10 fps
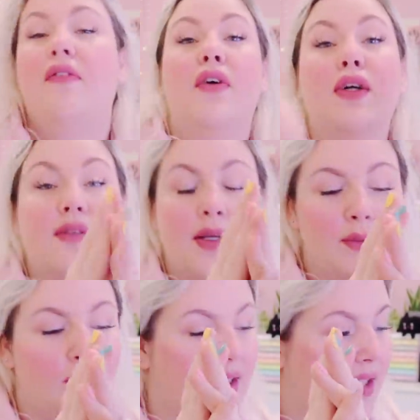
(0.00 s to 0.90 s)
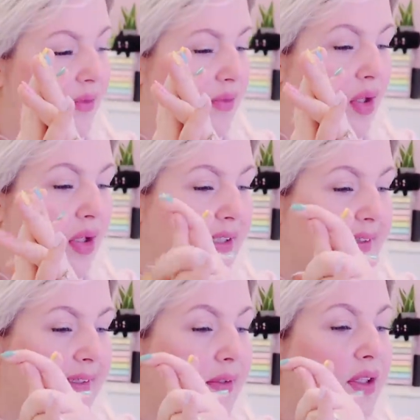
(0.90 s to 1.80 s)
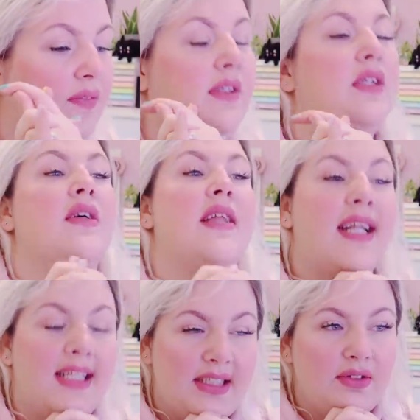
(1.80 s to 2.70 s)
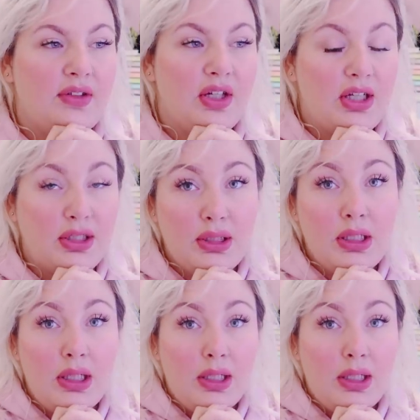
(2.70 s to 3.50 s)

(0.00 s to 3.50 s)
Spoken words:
First, I'm going to record this YouTube video that I need to record.